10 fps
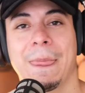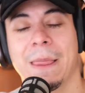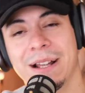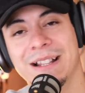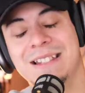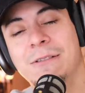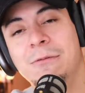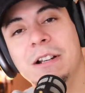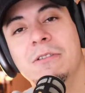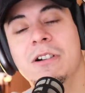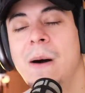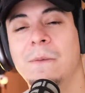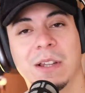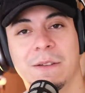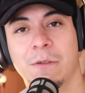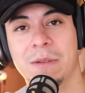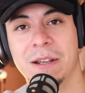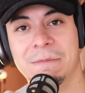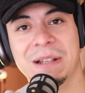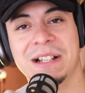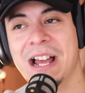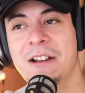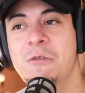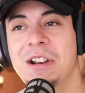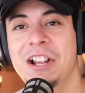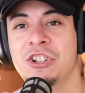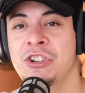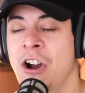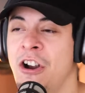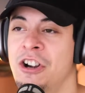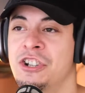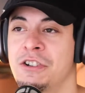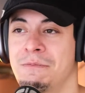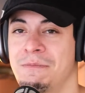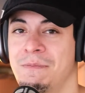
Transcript: It's a real conflict for me because I don't want to charge